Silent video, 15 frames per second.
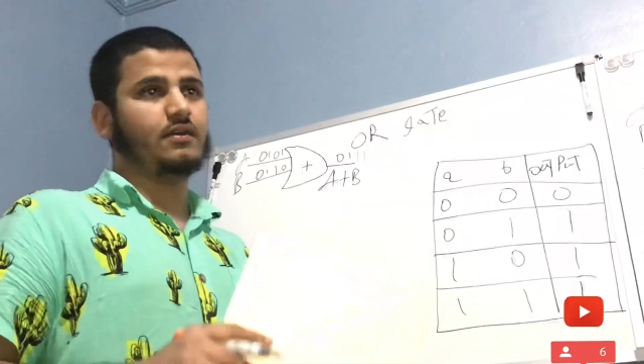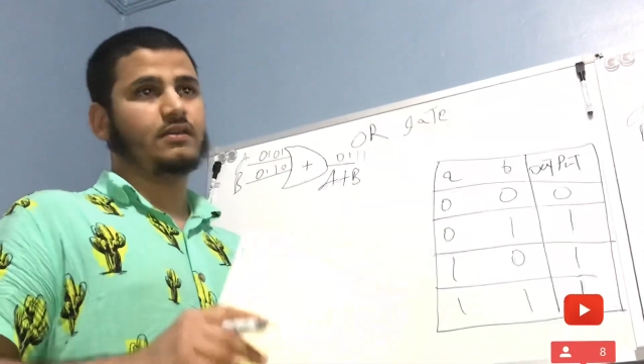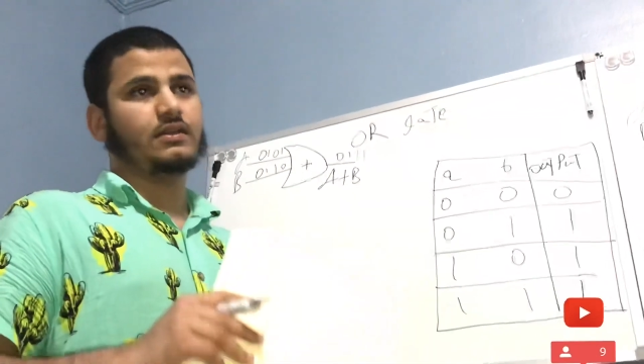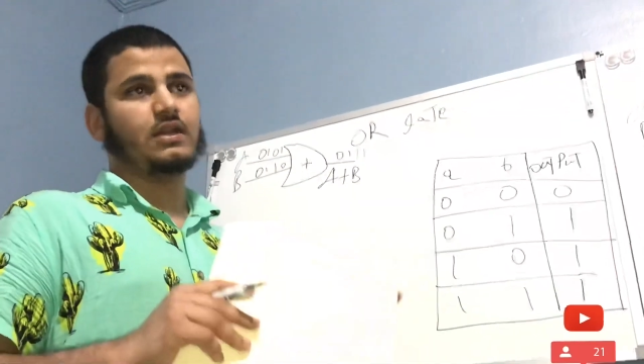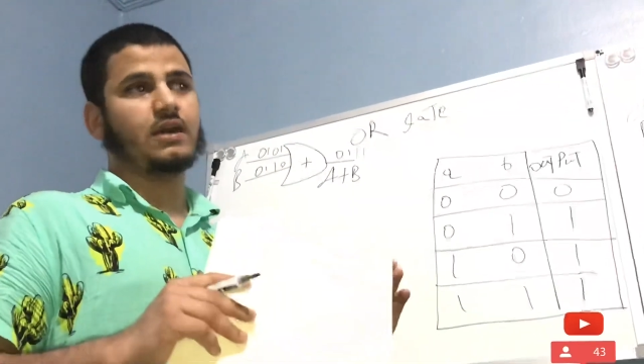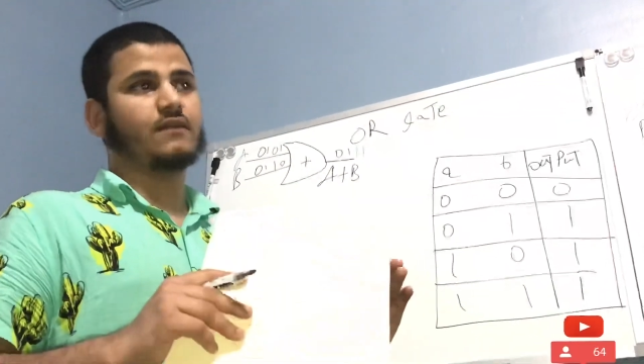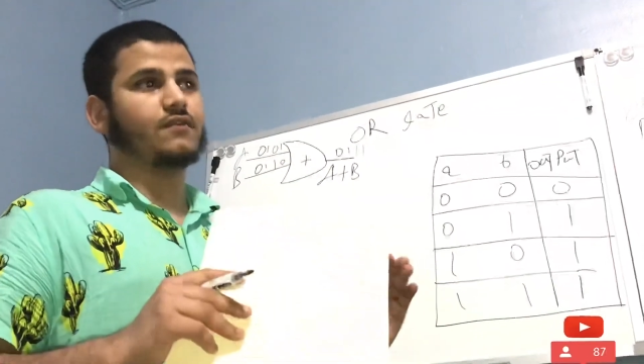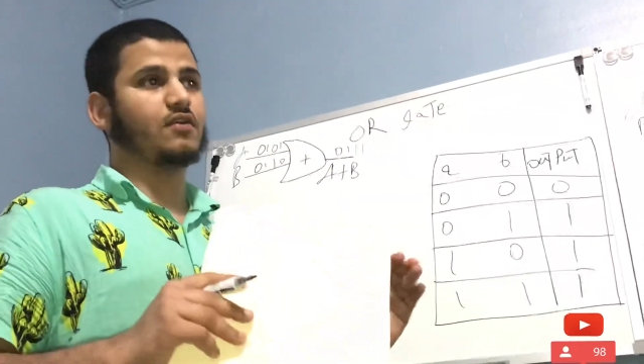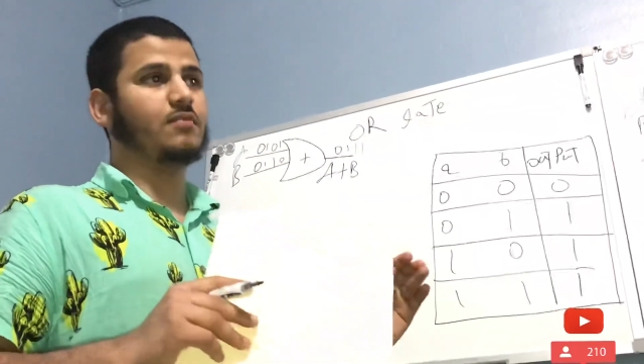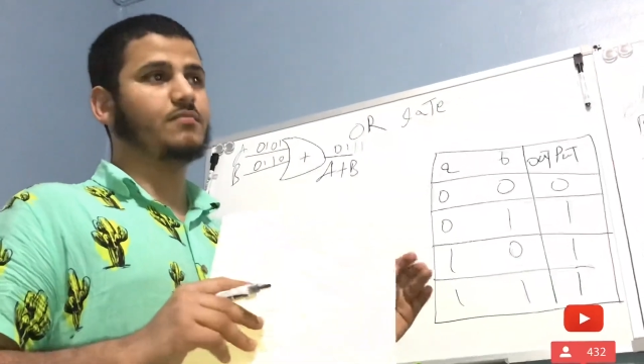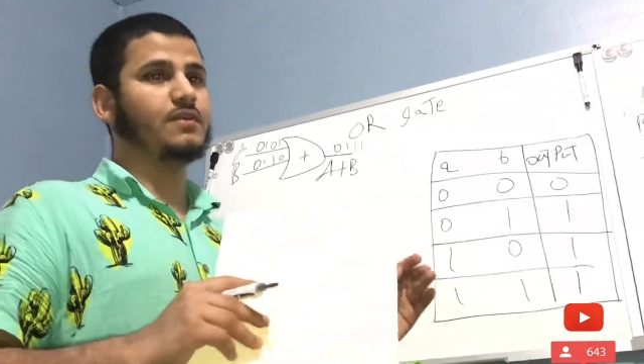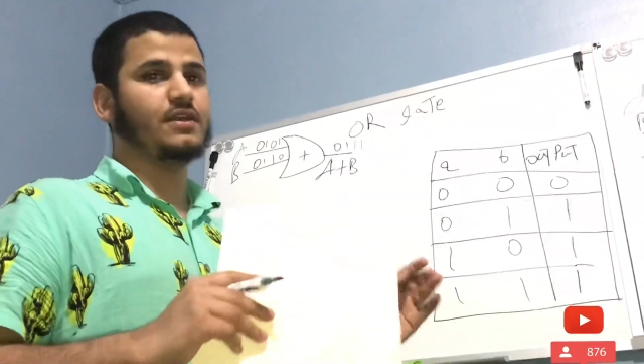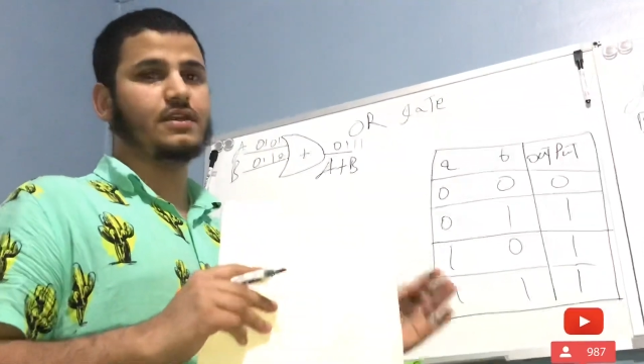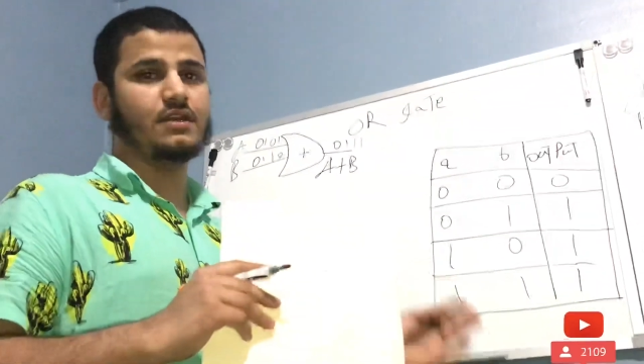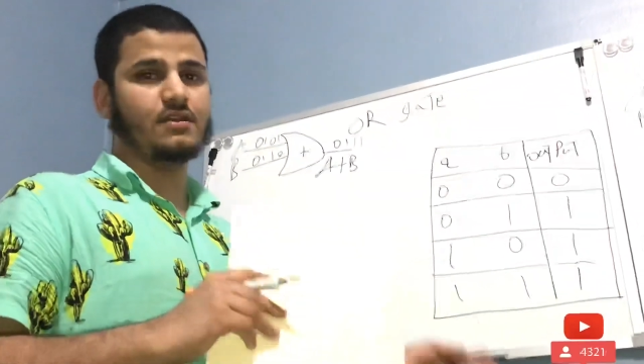like from
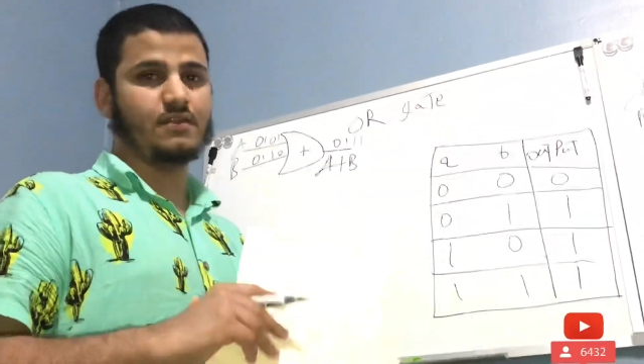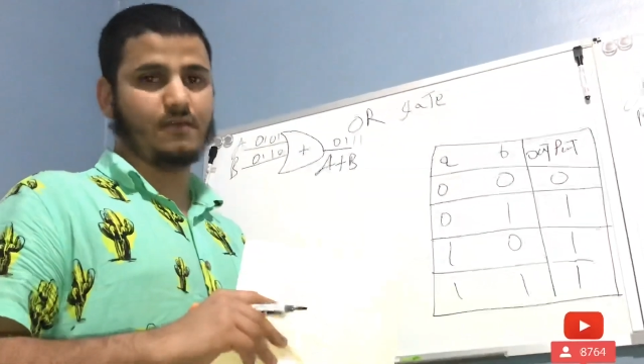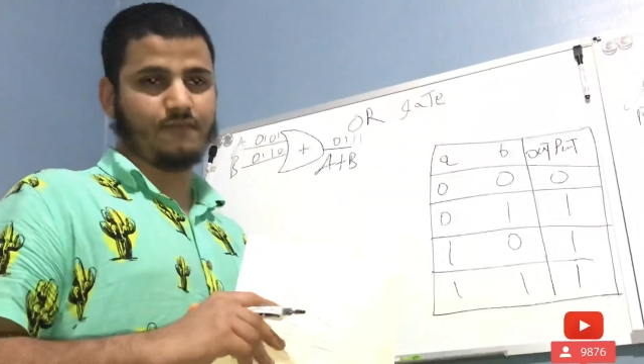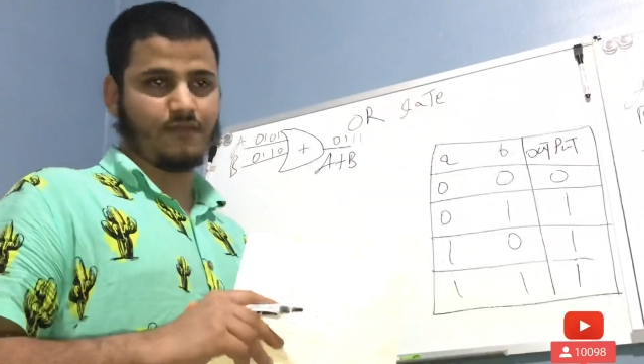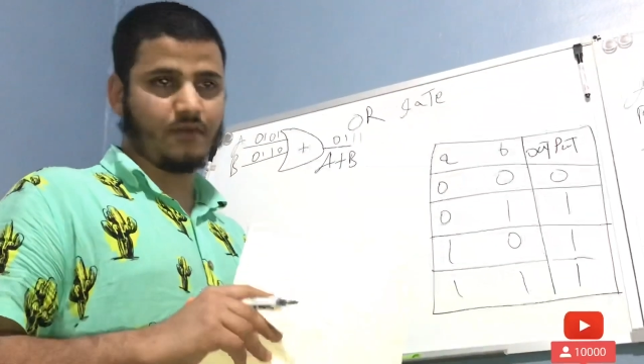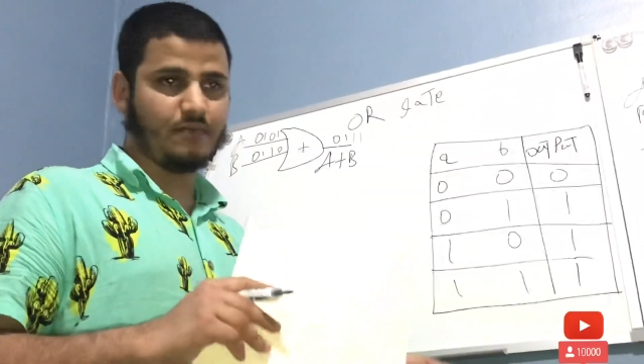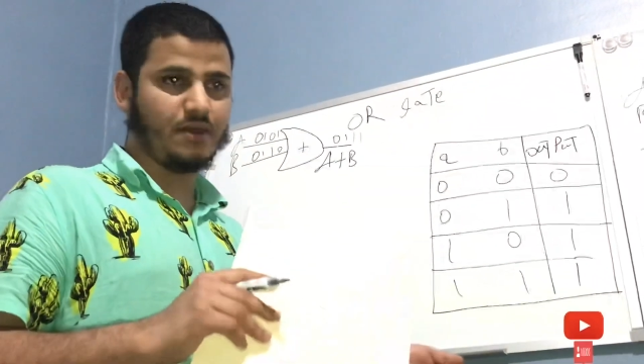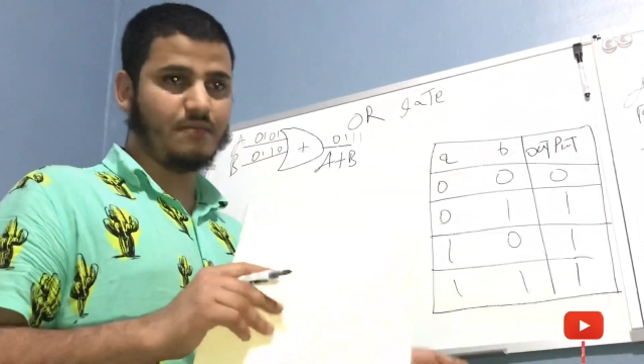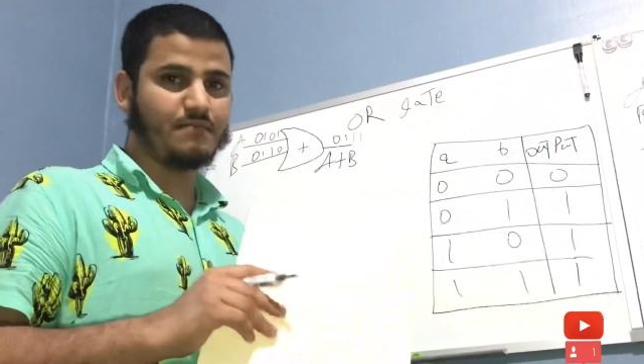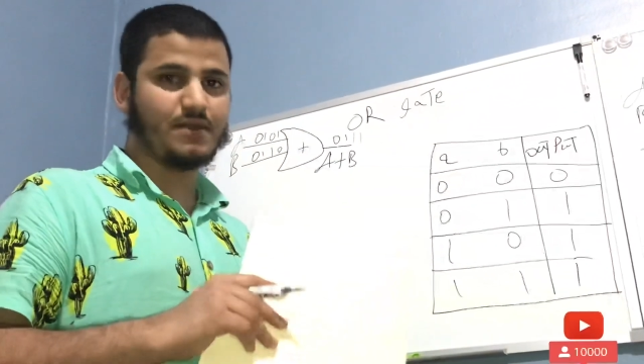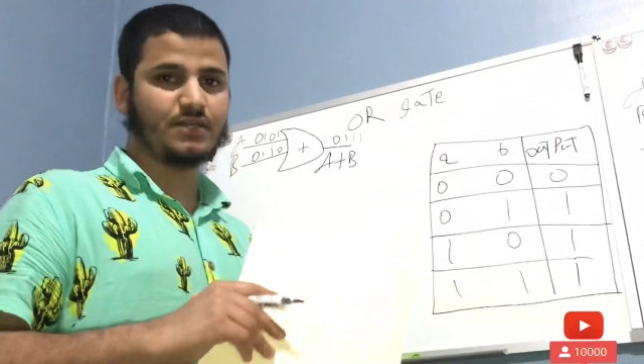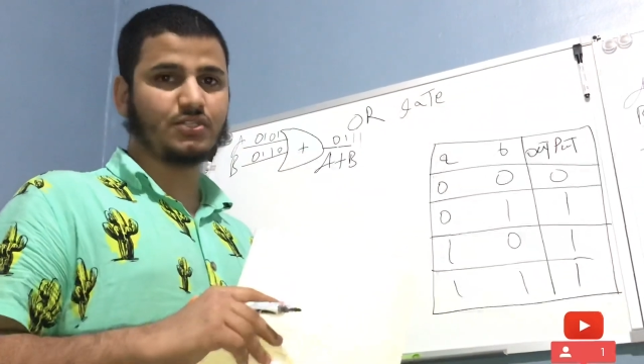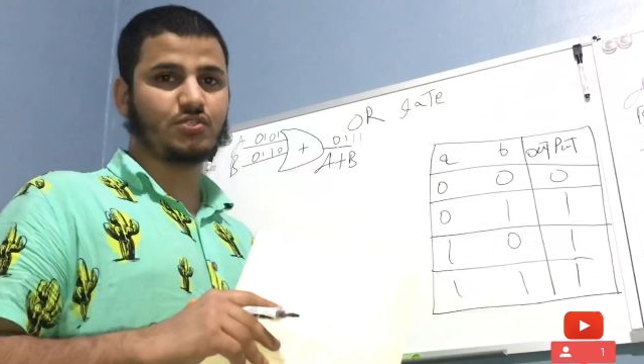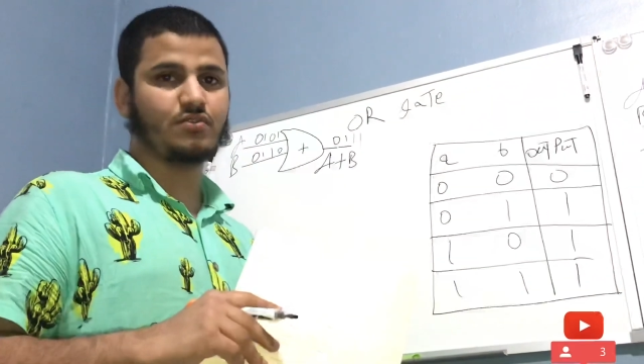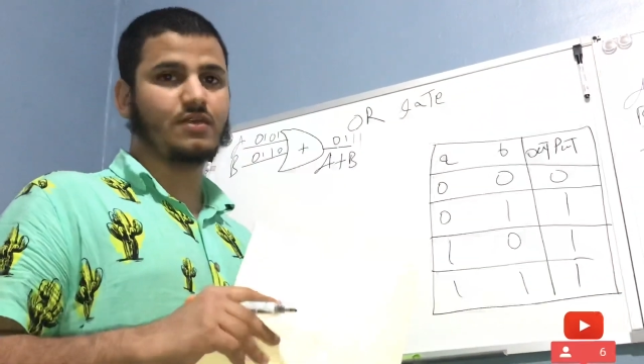
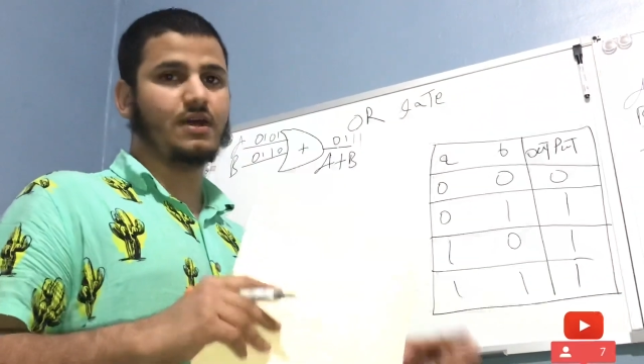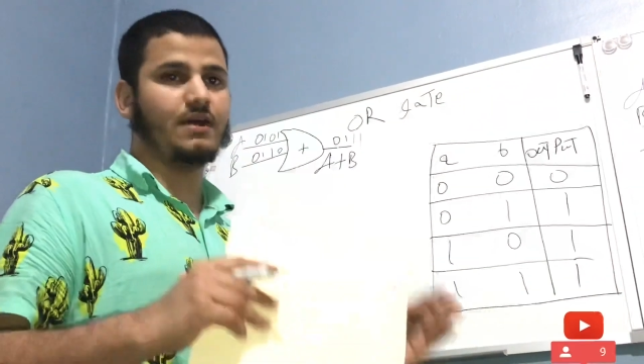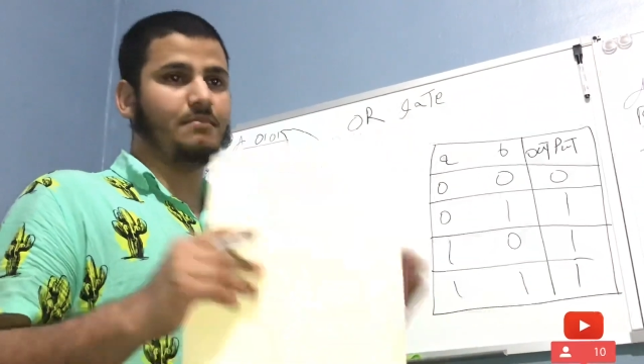numbers to the